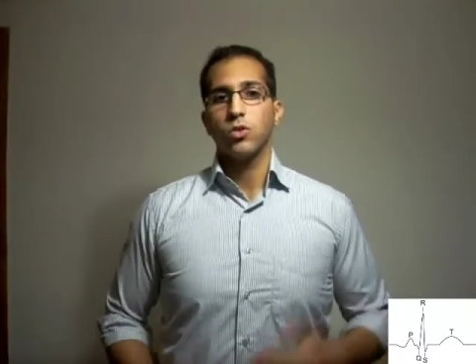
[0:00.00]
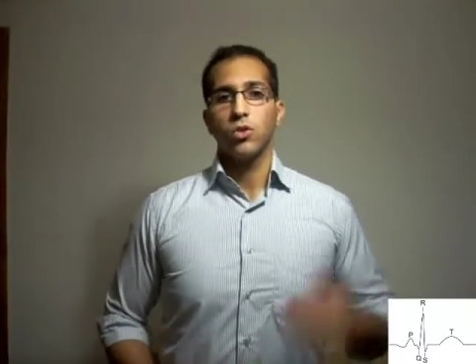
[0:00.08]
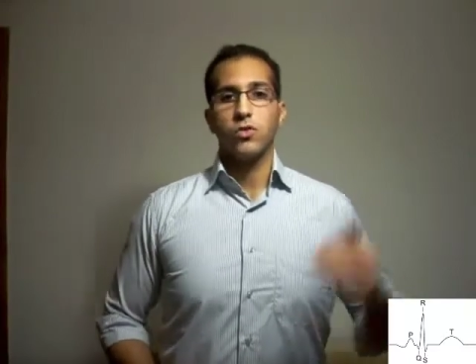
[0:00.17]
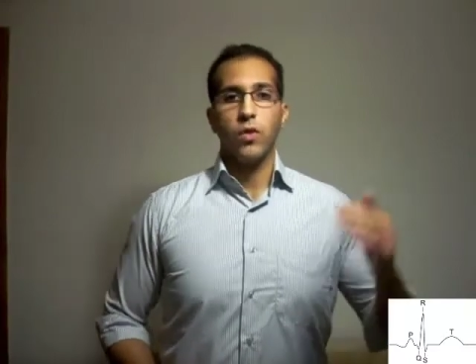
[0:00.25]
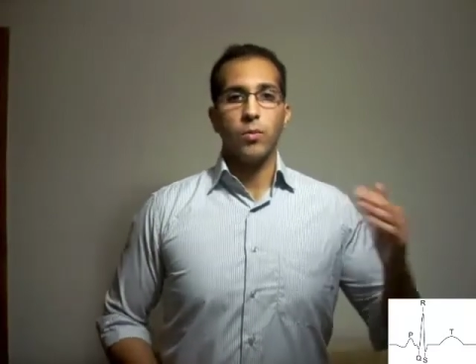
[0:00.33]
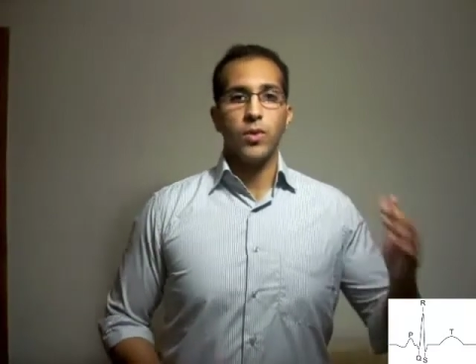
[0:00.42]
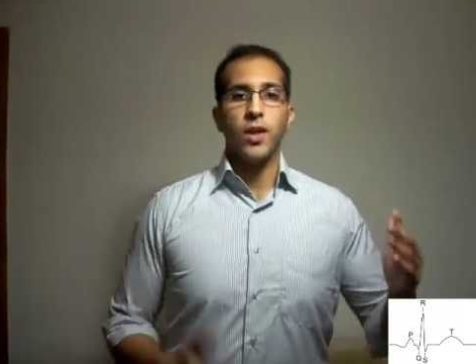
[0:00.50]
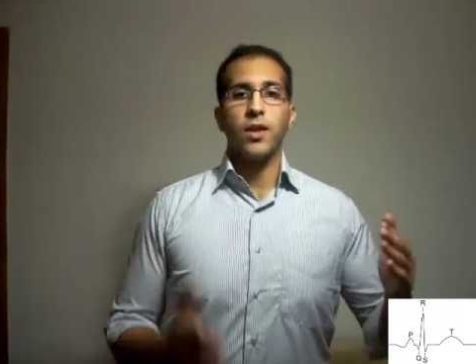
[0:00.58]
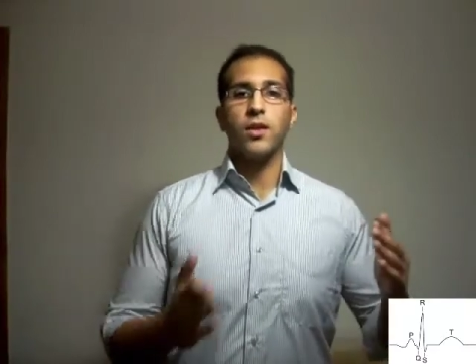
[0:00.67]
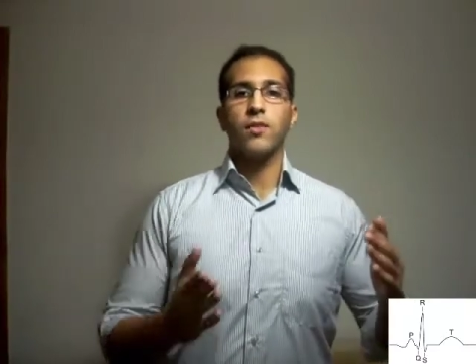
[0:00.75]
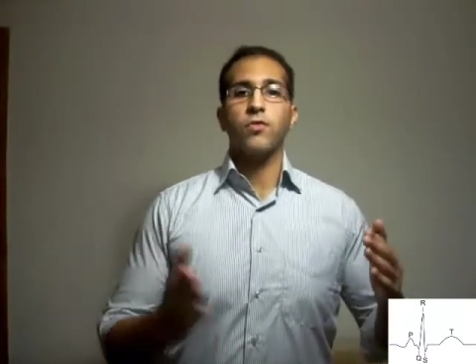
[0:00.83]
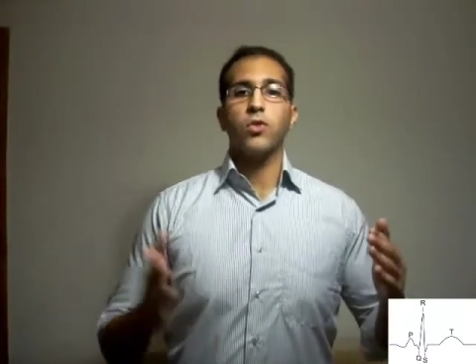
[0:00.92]
So it's from
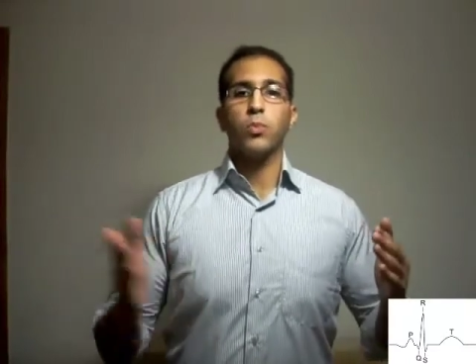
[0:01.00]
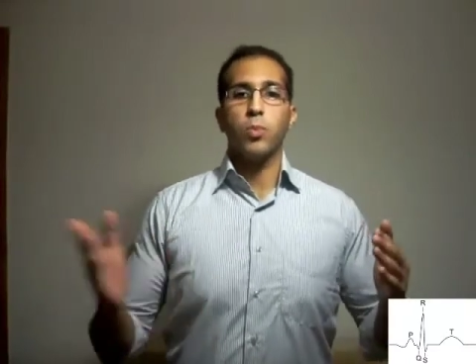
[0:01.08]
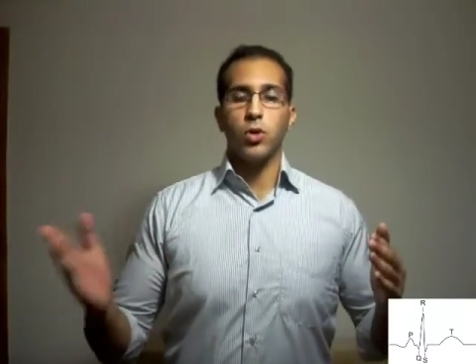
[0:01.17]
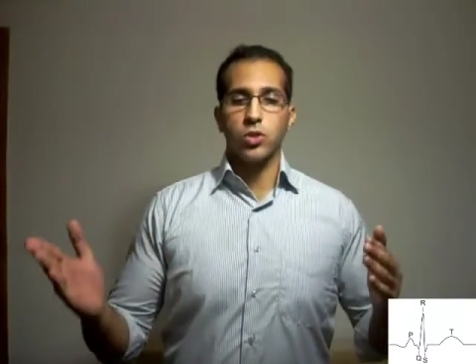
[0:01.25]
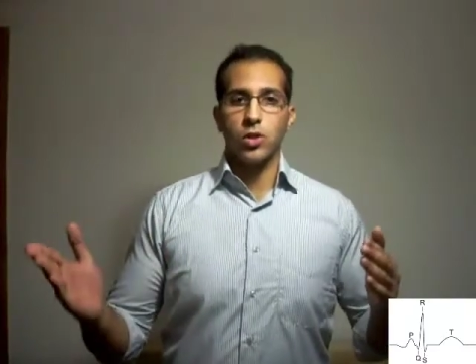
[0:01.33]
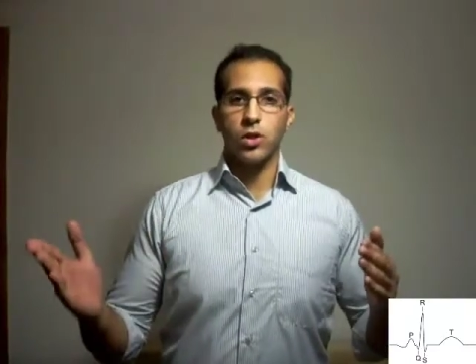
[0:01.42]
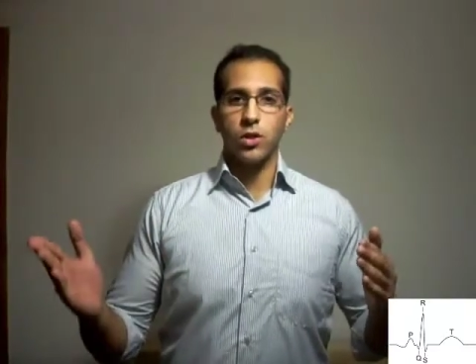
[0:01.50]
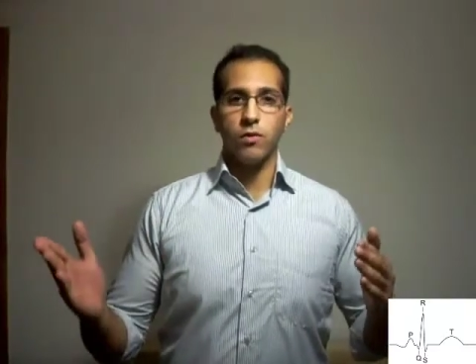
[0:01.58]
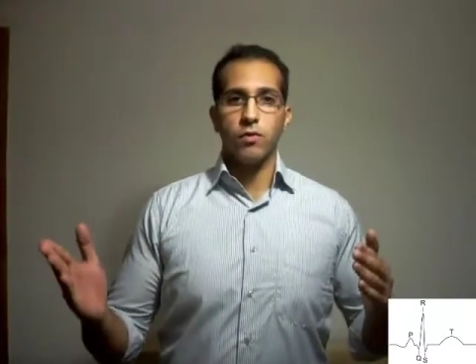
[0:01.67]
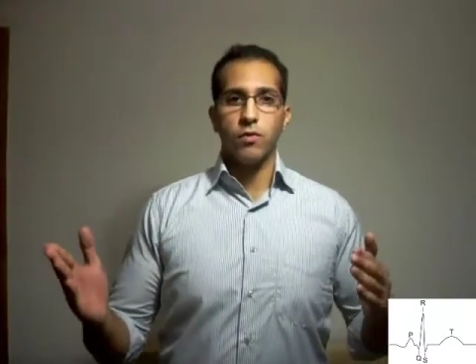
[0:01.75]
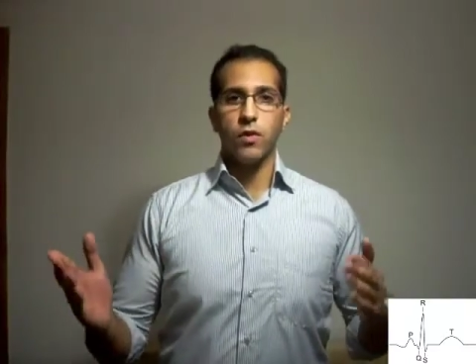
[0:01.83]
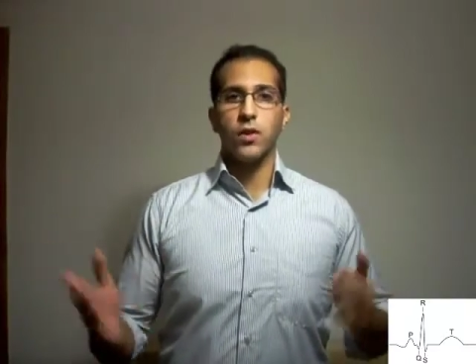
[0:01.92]
negative to
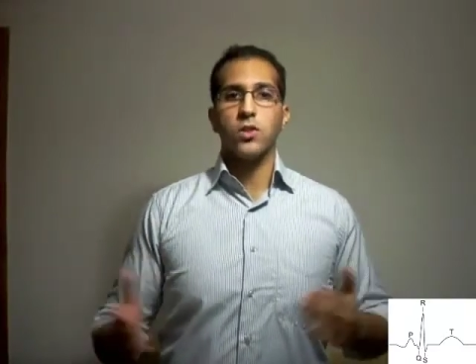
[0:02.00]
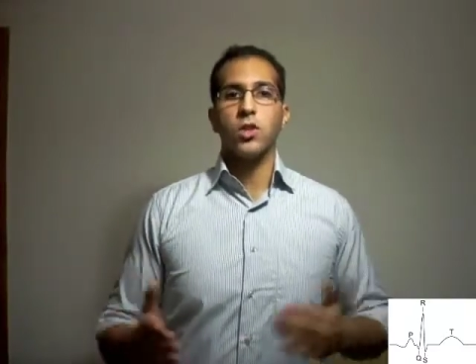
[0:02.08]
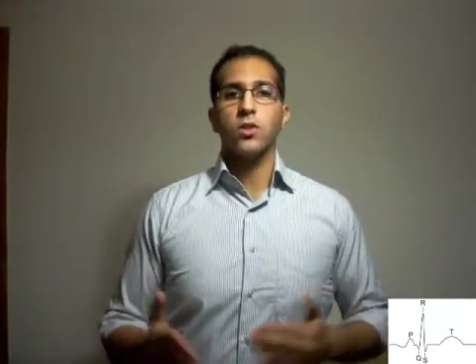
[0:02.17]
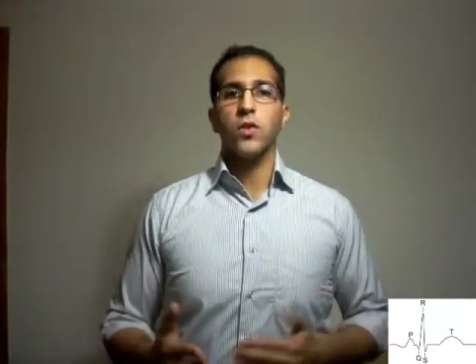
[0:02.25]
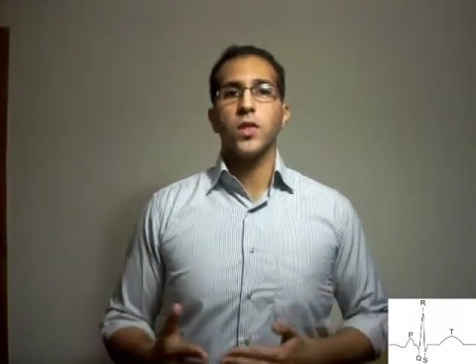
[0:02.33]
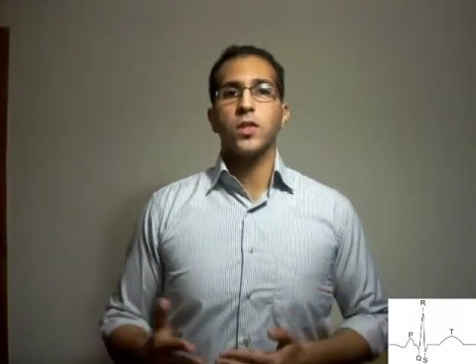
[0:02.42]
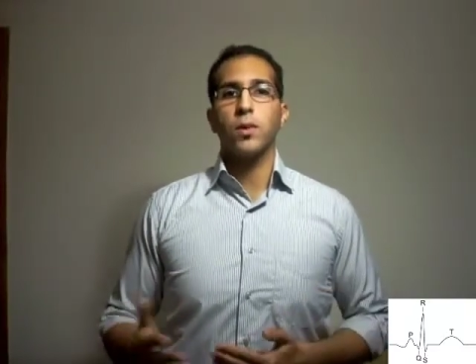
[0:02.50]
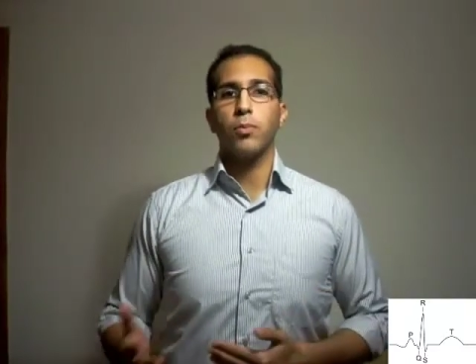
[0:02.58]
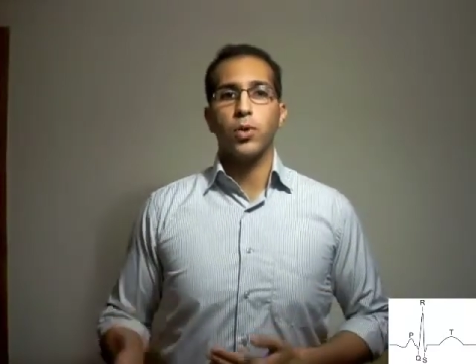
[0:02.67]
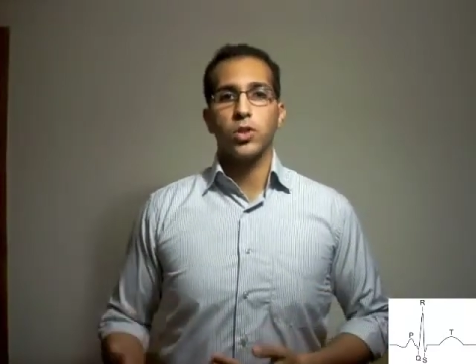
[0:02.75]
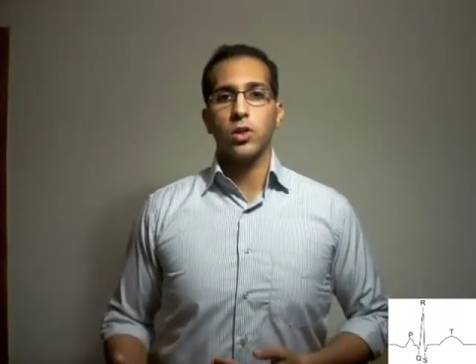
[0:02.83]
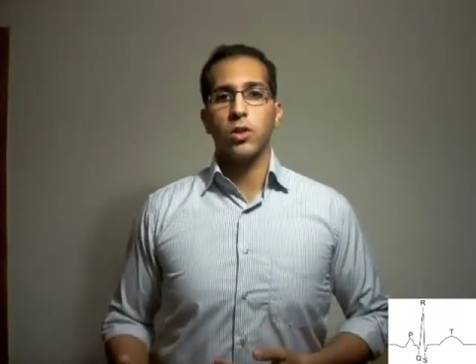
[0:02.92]
positive, it generates a
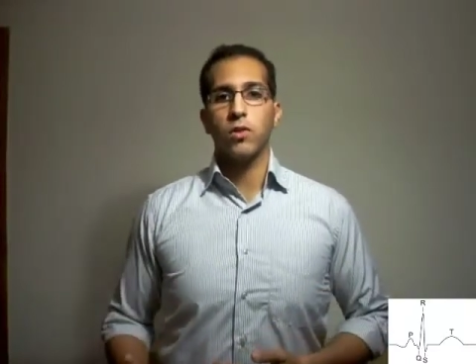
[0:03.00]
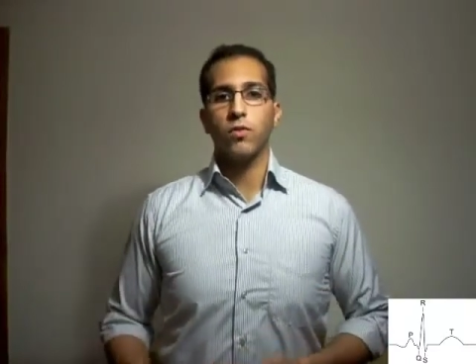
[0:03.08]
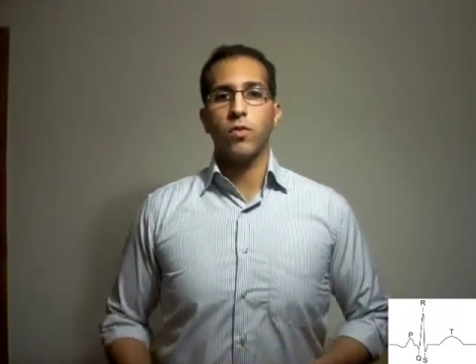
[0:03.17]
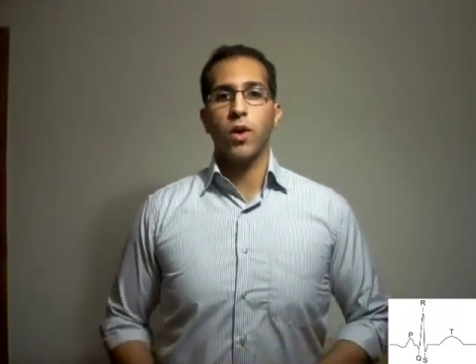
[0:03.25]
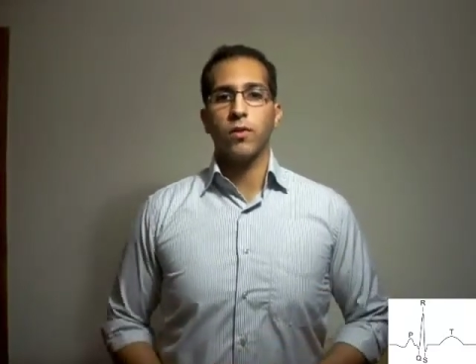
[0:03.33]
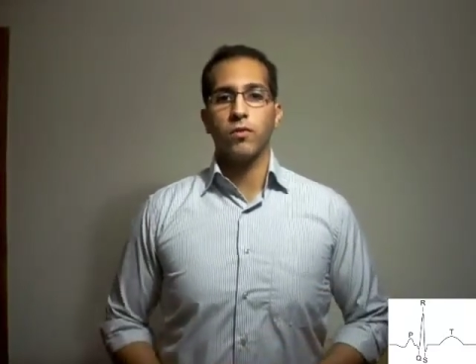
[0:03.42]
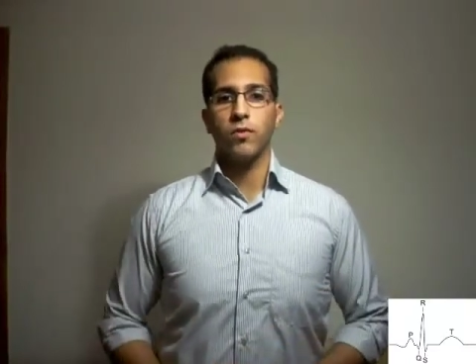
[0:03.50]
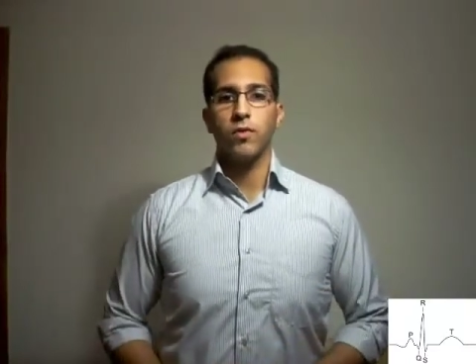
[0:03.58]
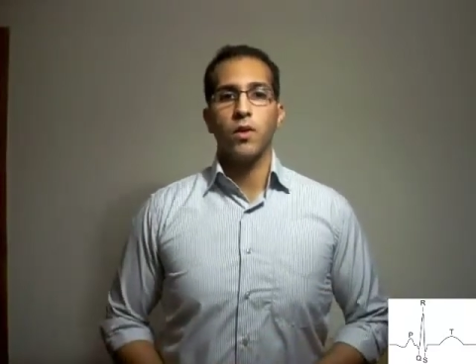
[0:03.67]
positive wave.